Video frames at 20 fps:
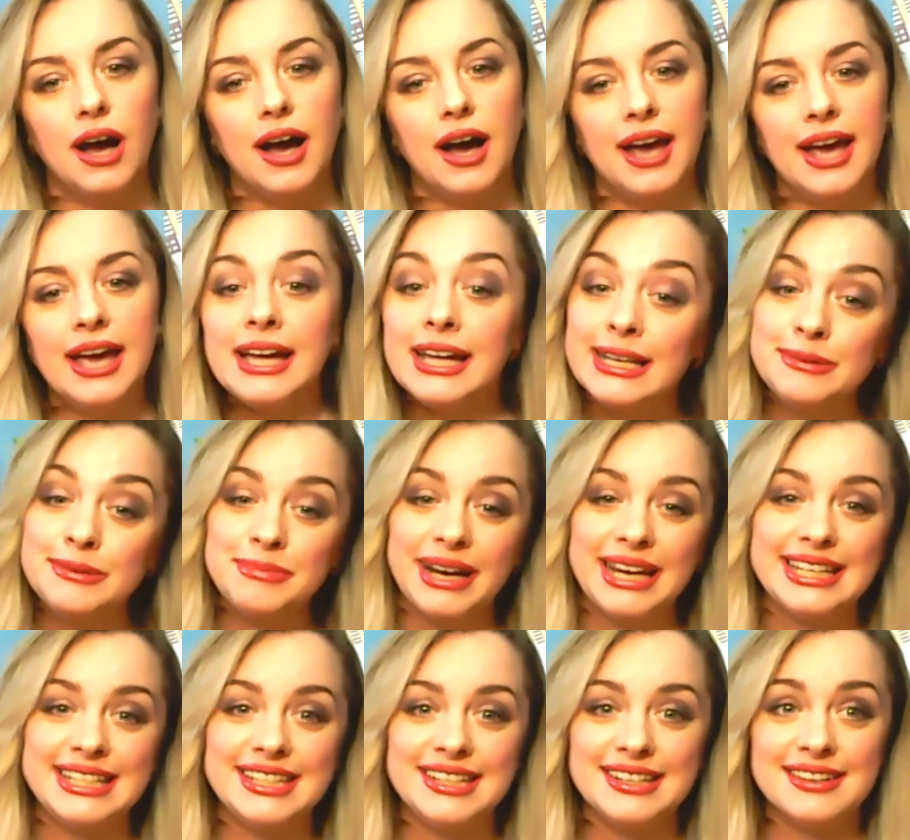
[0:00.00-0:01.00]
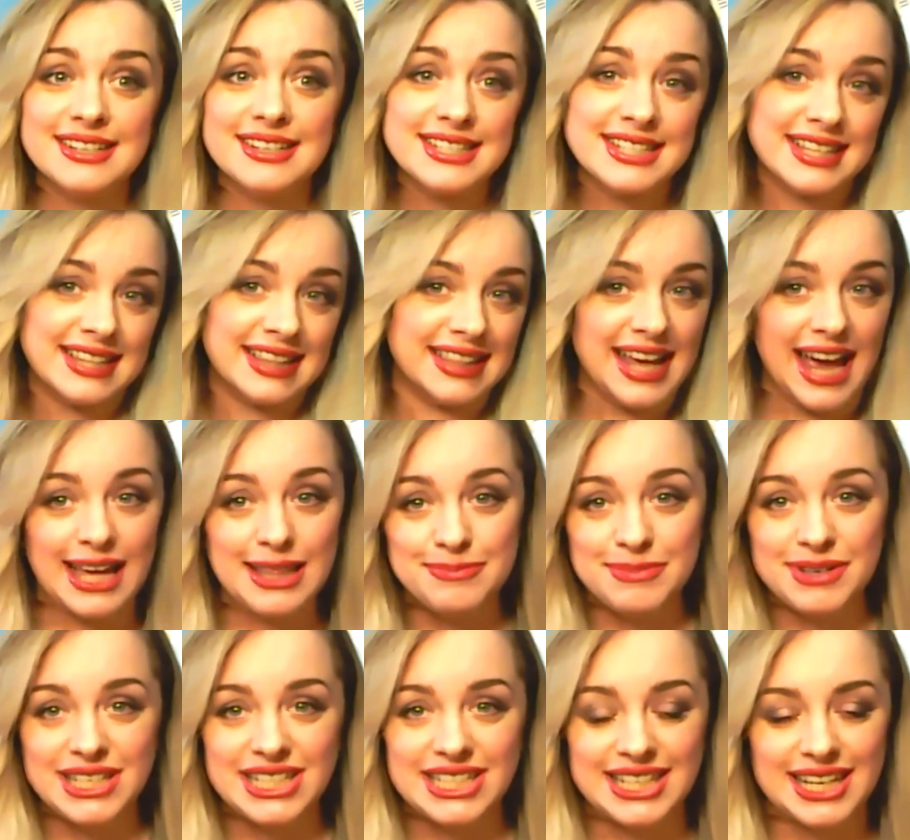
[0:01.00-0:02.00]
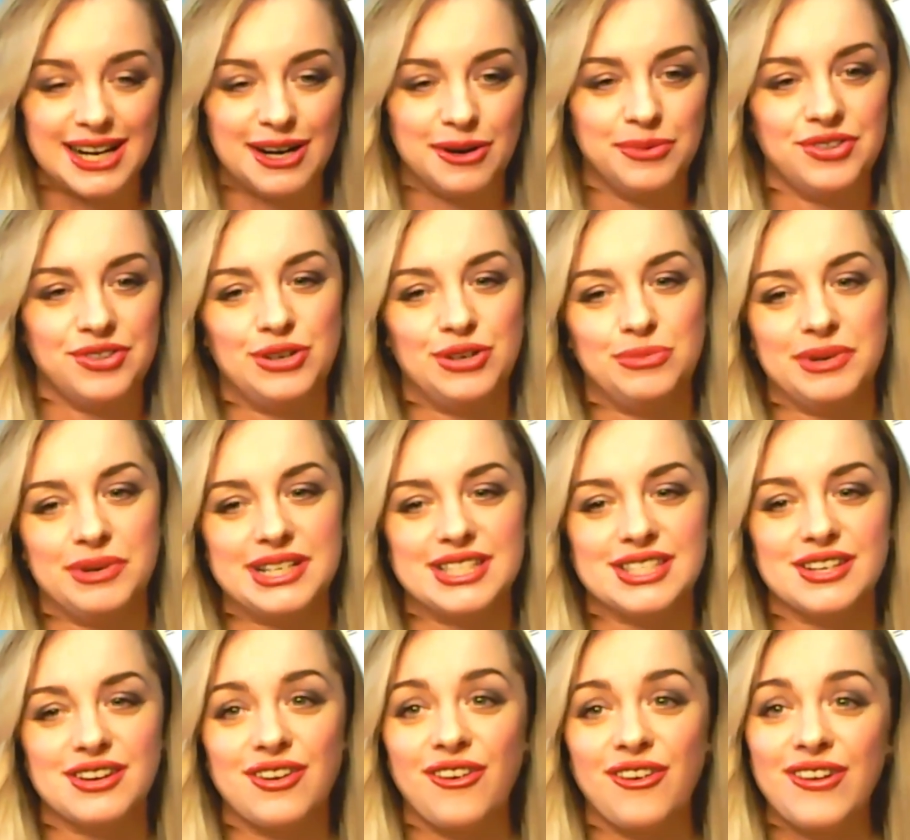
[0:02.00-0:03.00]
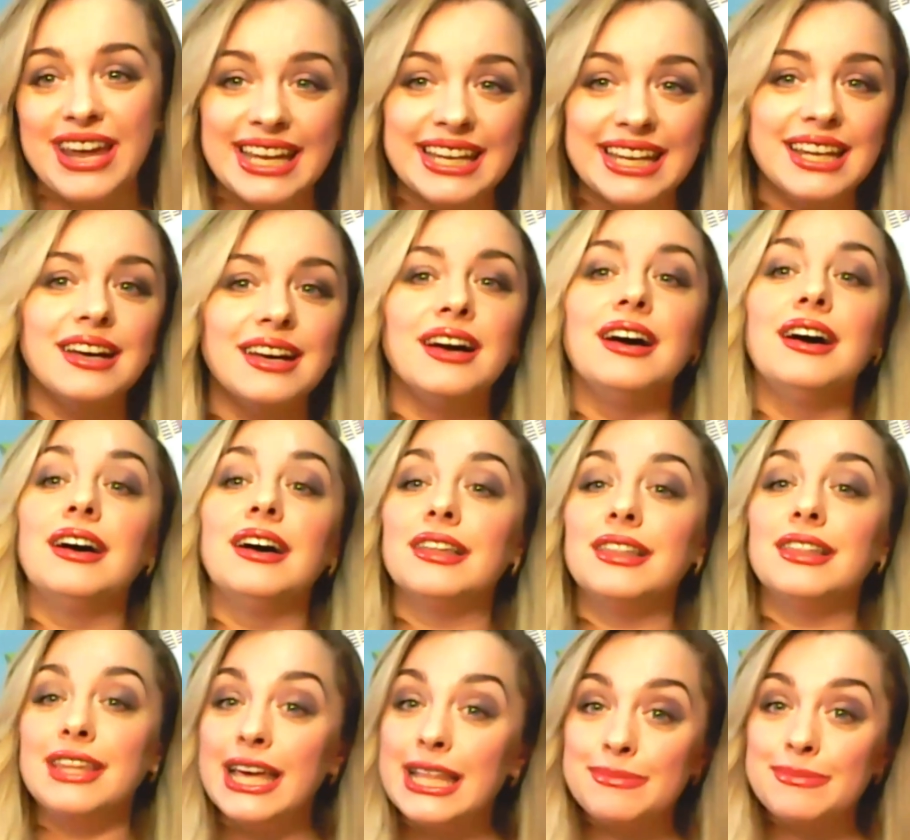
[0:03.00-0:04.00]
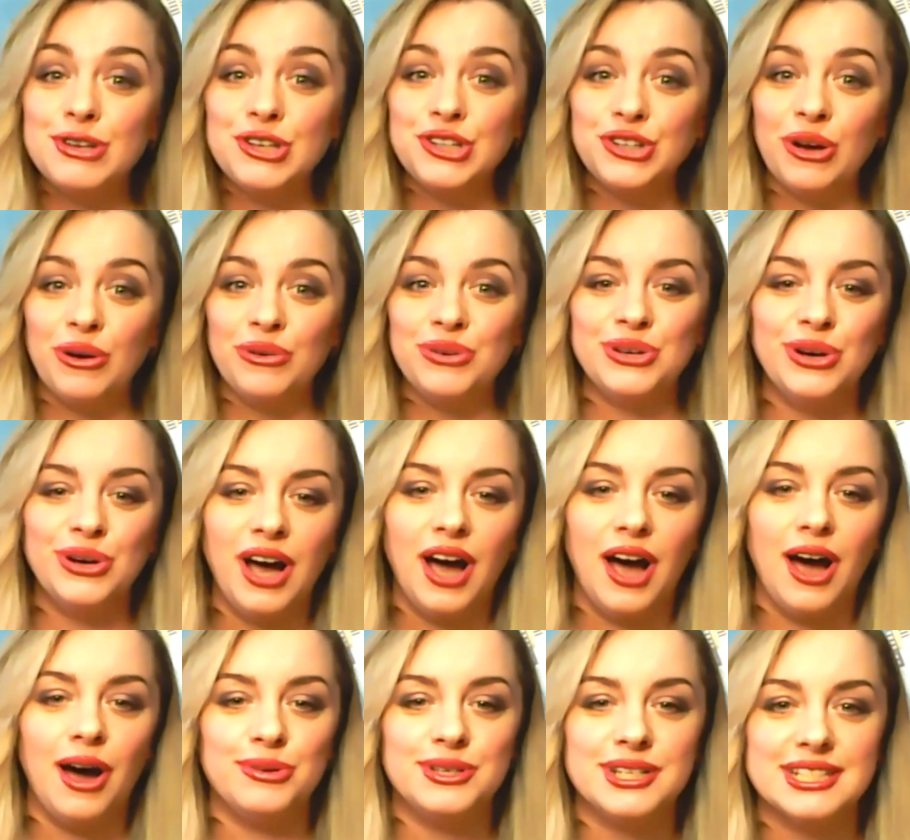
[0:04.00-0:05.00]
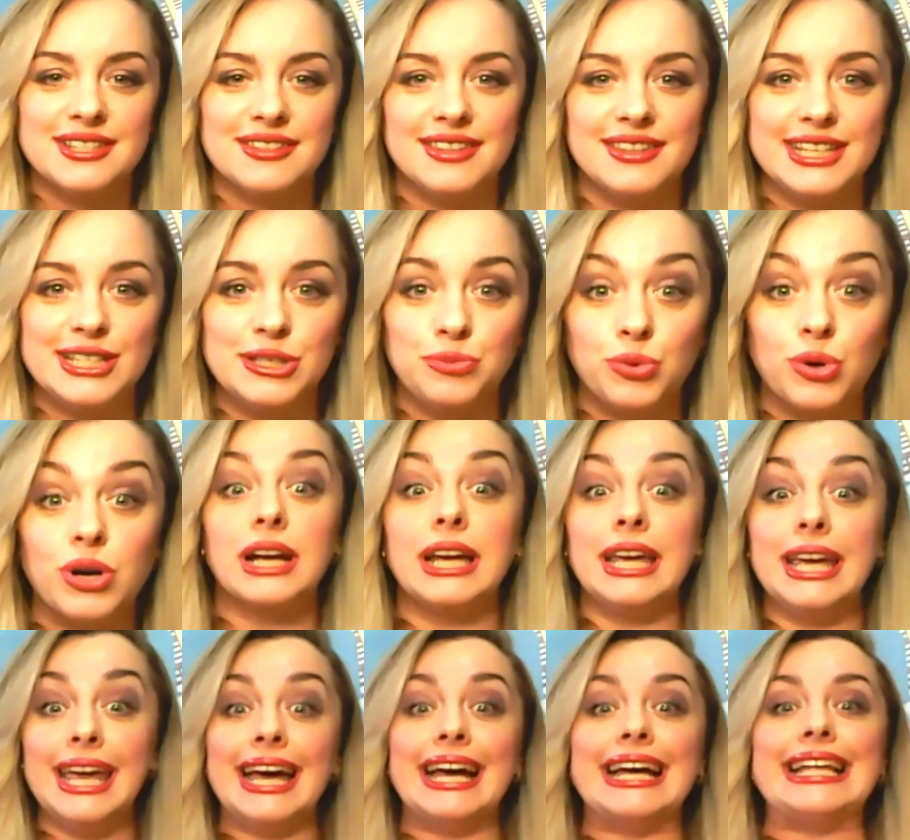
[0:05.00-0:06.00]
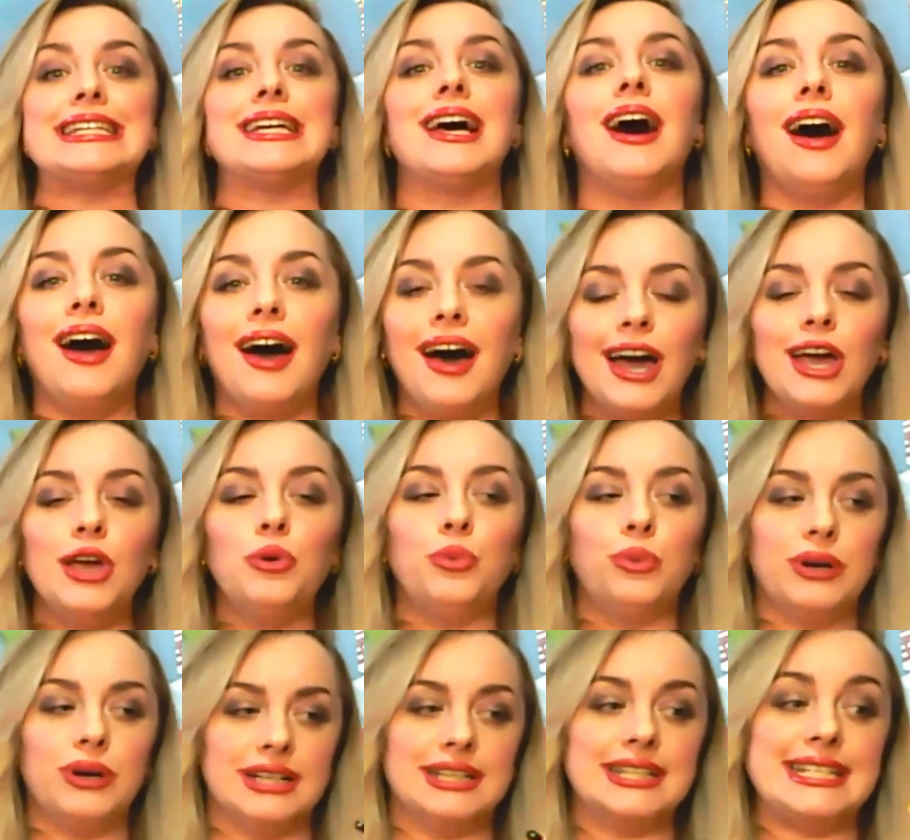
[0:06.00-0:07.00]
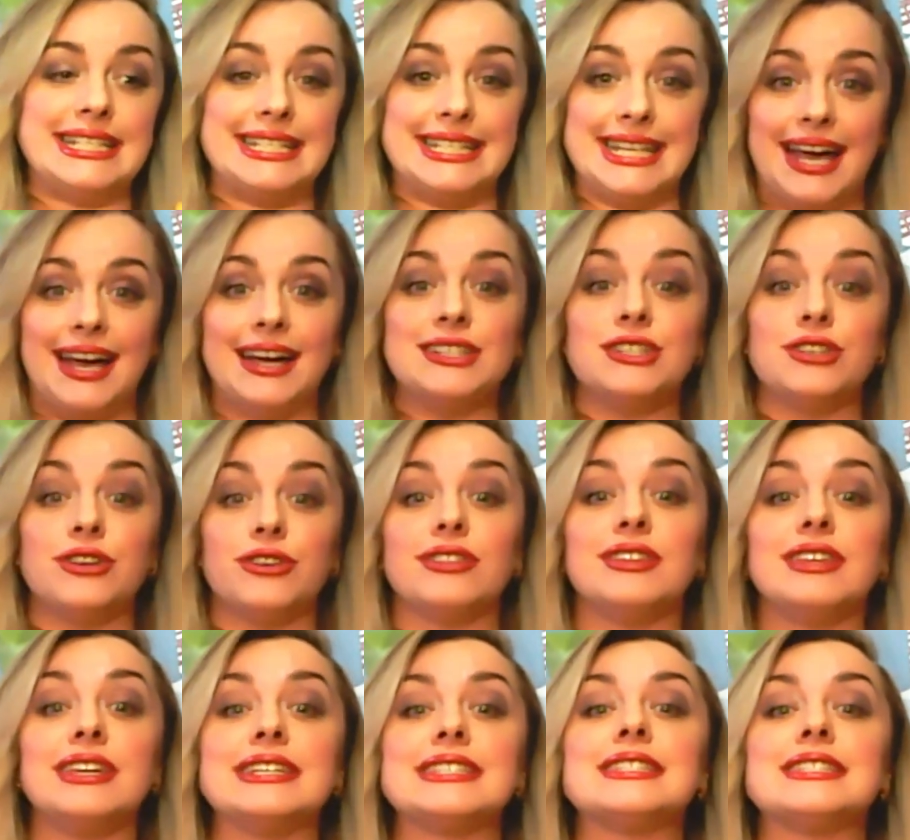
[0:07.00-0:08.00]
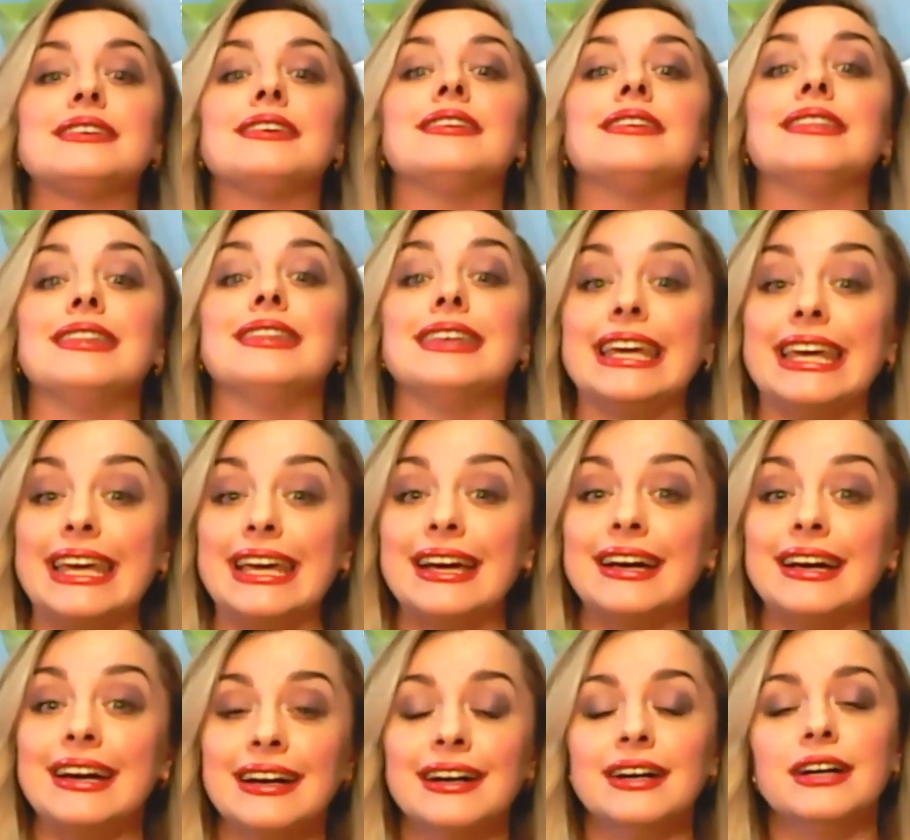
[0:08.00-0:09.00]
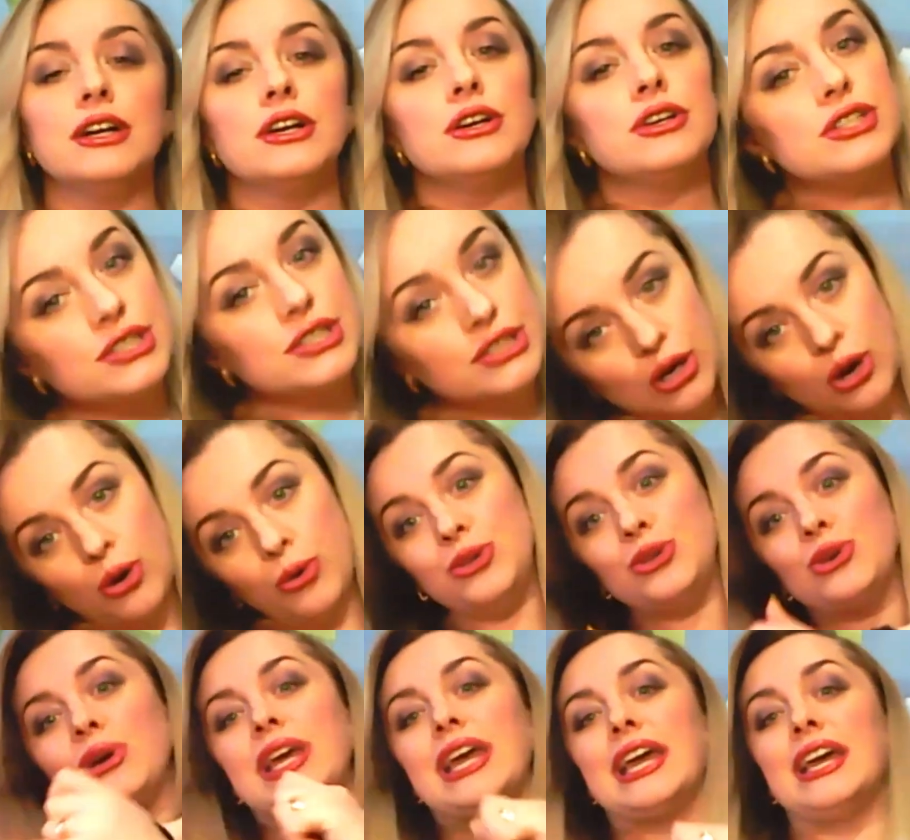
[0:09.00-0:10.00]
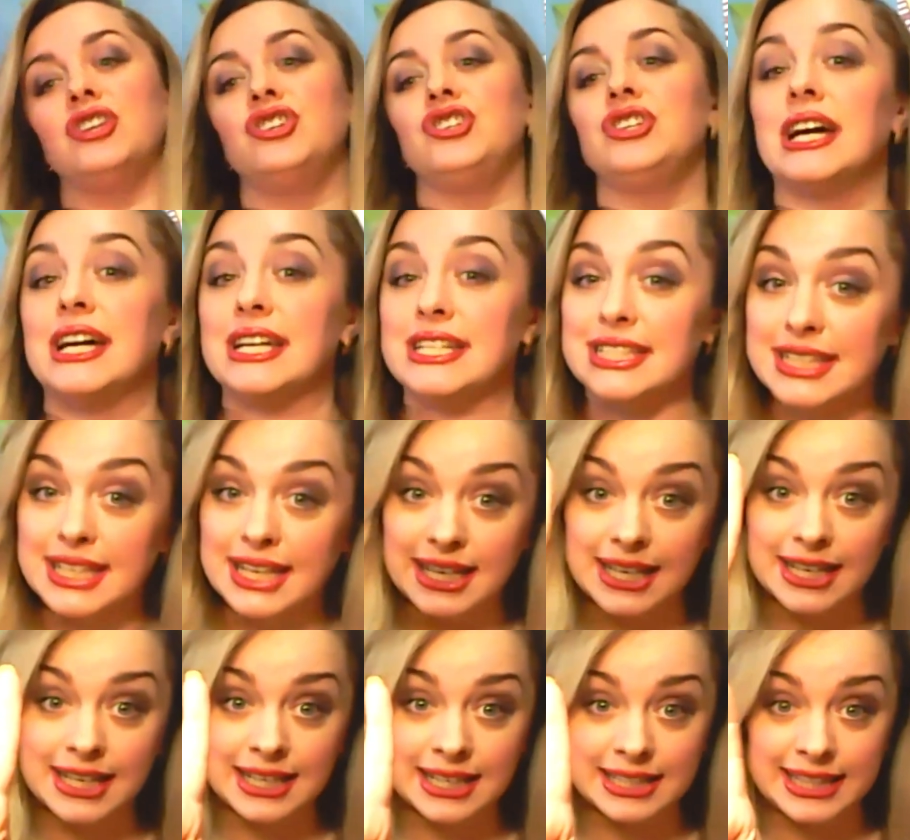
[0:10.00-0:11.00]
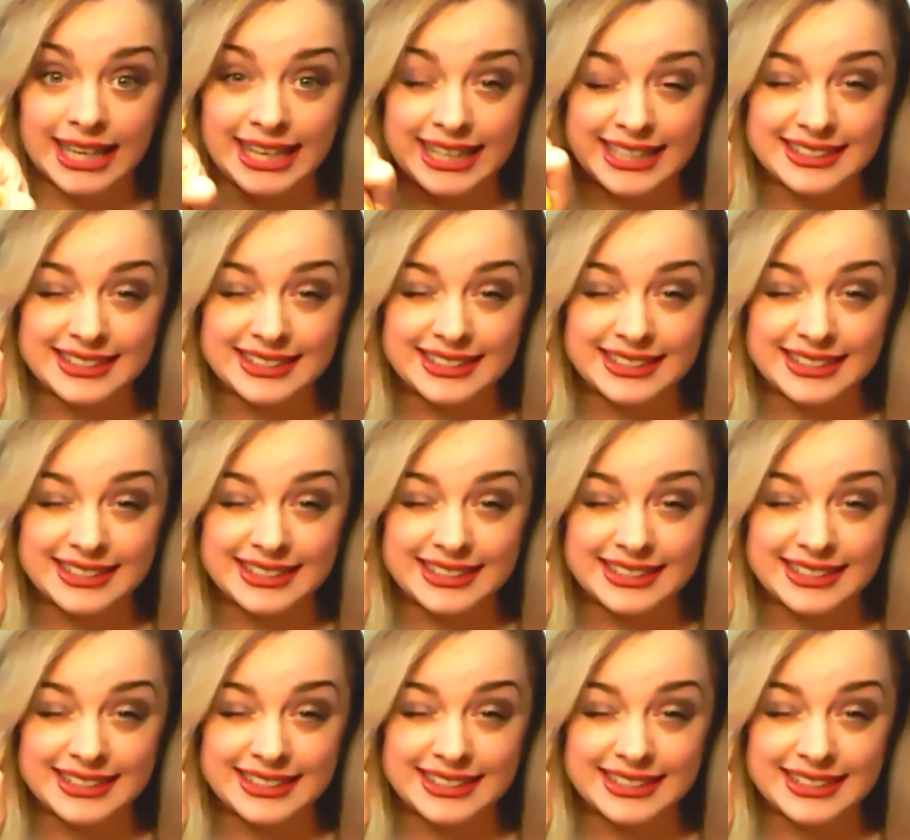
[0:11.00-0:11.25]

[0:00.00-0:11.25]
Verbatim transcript: And my dears, let me share with you my screen. Let me show you how does this work. And I will send you this link so you can just click